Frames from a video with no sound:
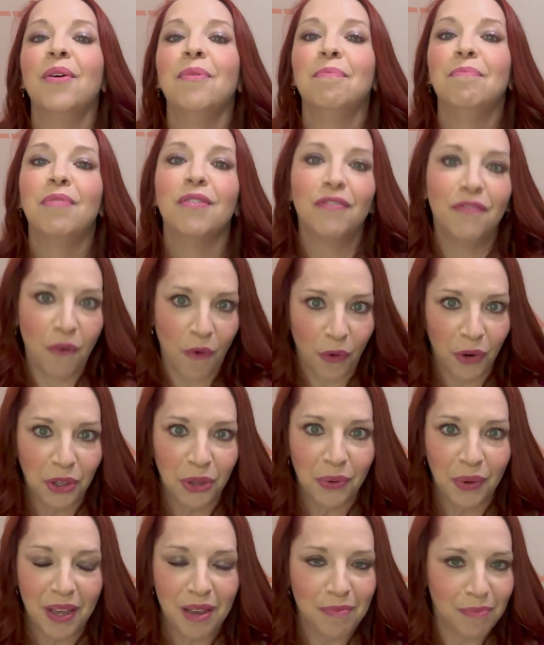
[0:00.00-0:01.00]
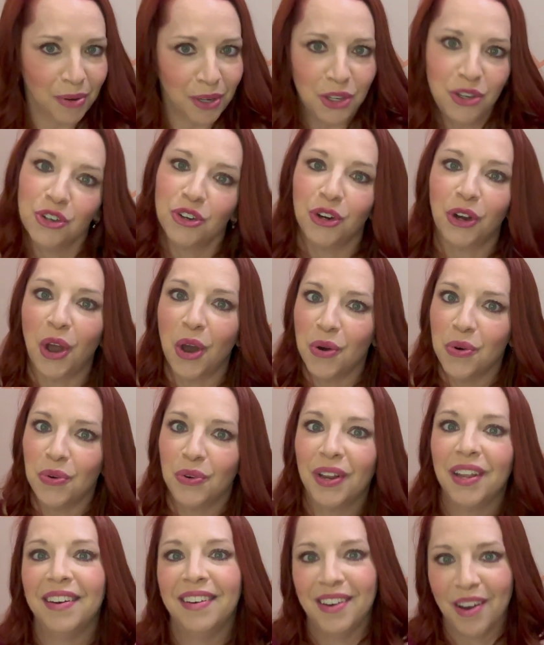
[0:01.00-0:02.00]
before you input your
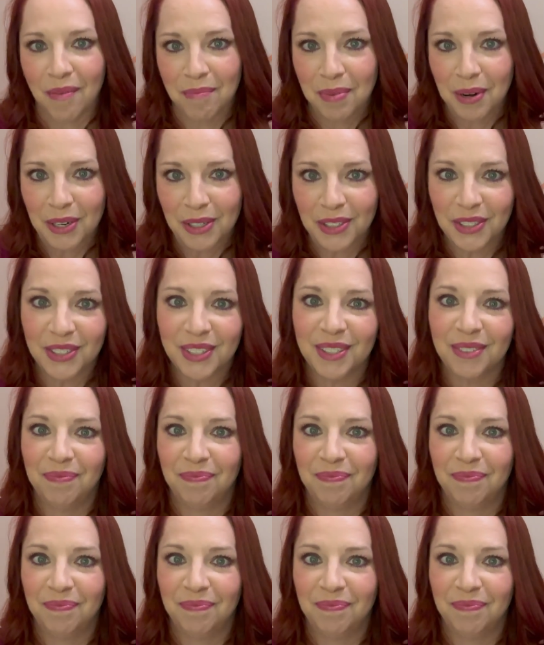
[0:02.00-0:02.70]
own numbers.